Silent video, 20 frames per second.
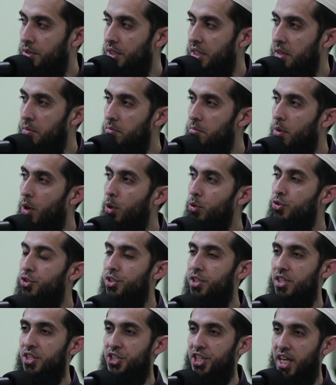The
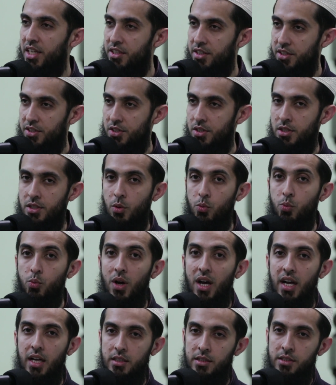most generous,
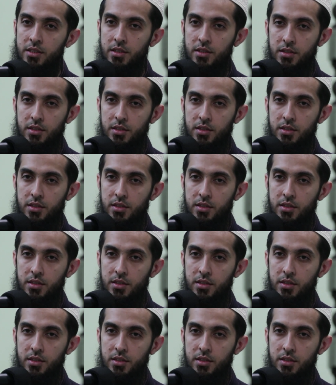jawad.